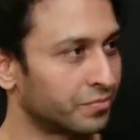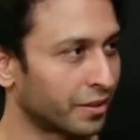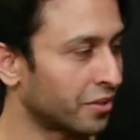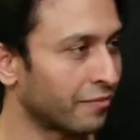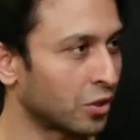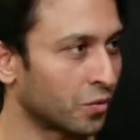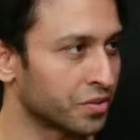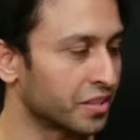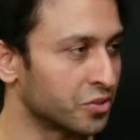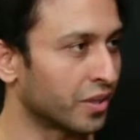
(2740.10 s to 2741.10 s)
traveling
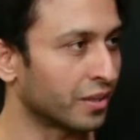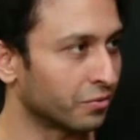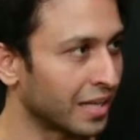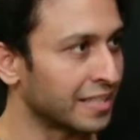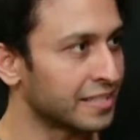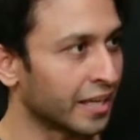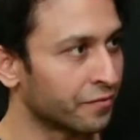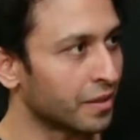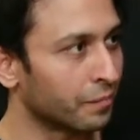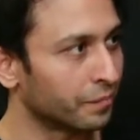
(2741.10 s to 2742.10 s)
overseas, you can really save
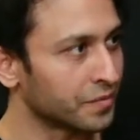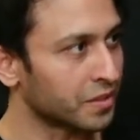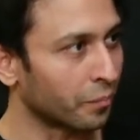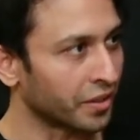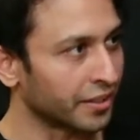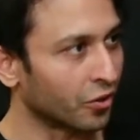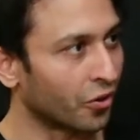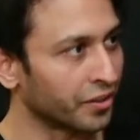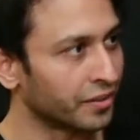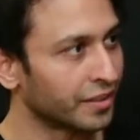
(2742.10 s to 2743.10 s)
some money
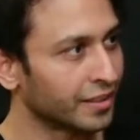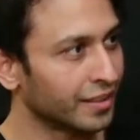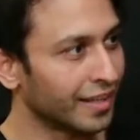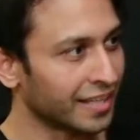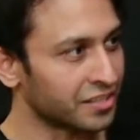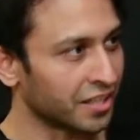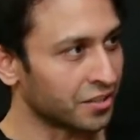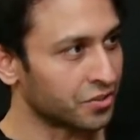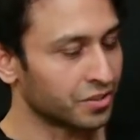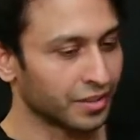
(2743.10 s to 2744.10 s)
on
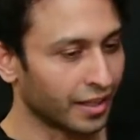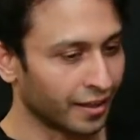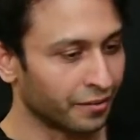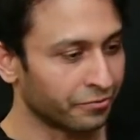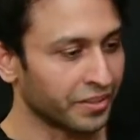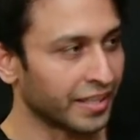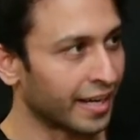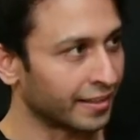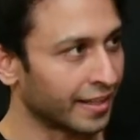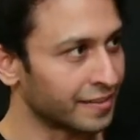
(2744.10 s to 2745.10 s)
exchange fee
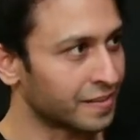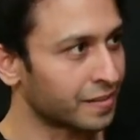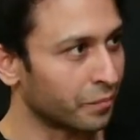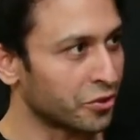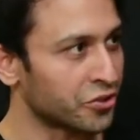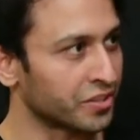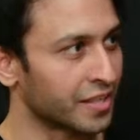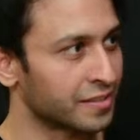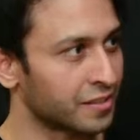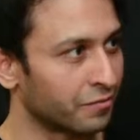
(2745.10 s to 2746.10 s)
and commissions
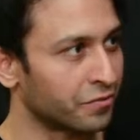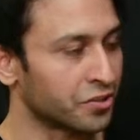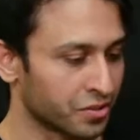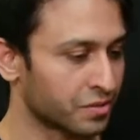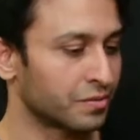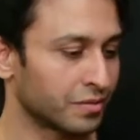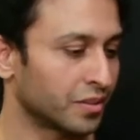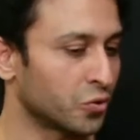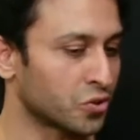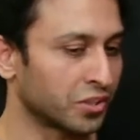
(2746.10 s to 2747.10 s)
and stuff, which is
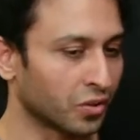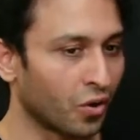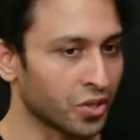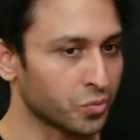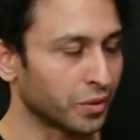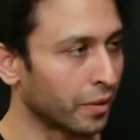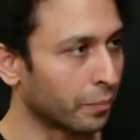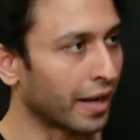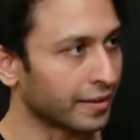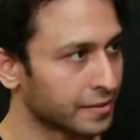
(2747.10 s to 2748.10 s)
usually the cost with big
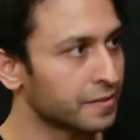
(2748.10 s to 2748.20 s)
banks.